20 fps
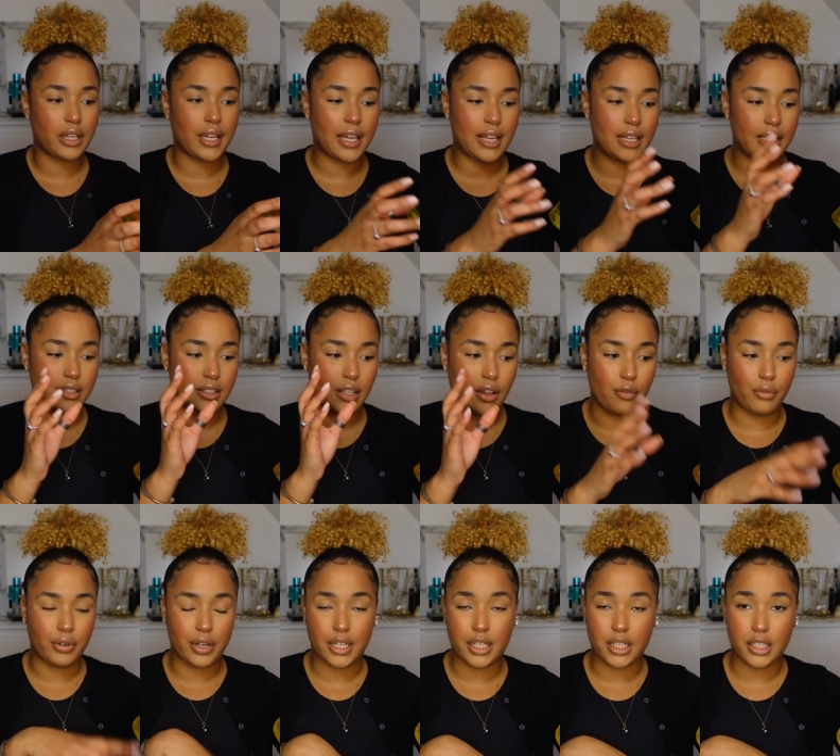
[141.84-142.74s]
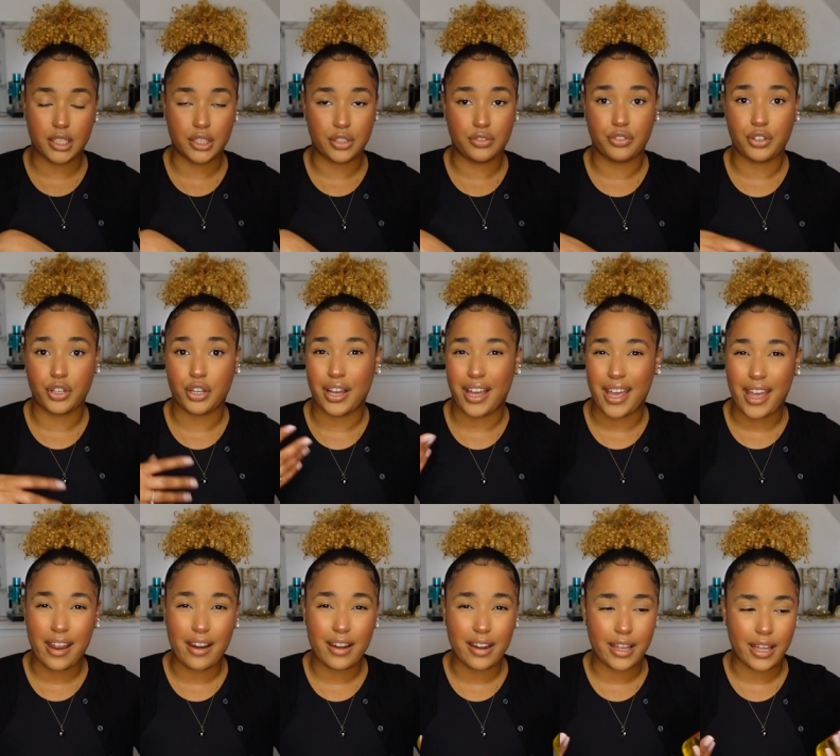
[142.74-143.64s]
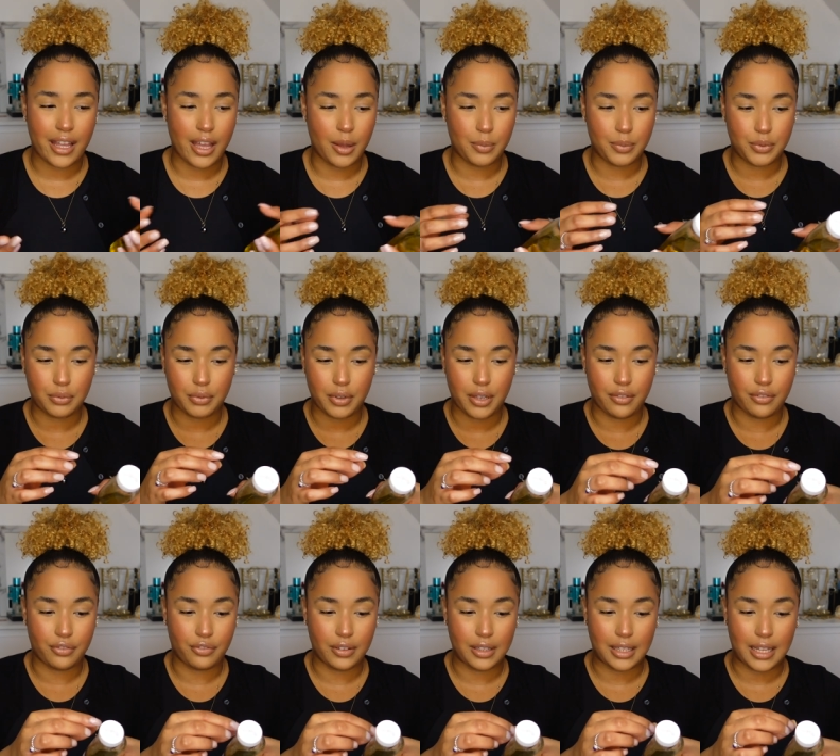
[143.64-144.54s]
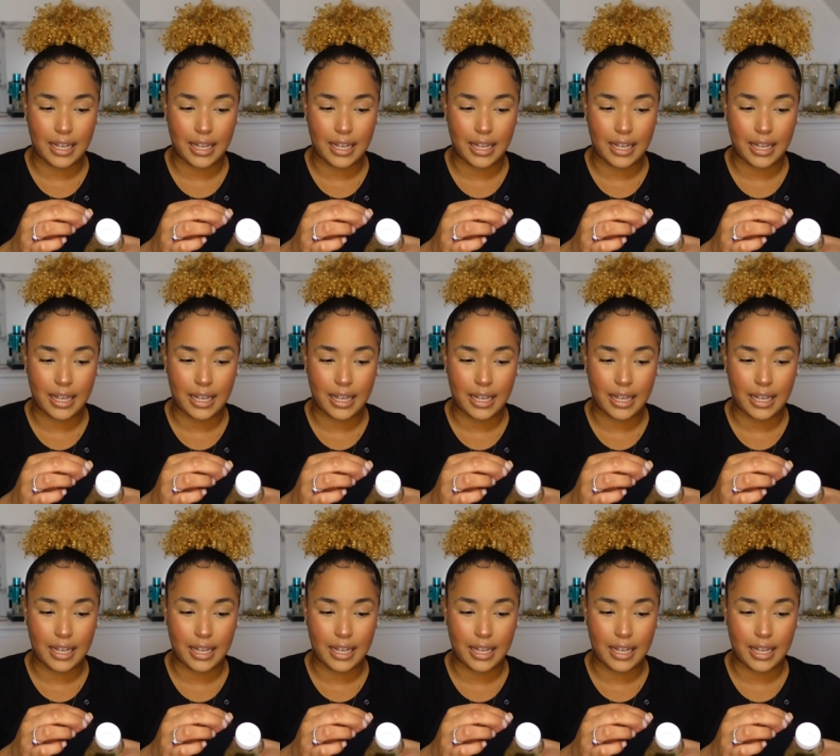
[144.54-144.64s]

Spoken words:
is really good for your hair. It helps with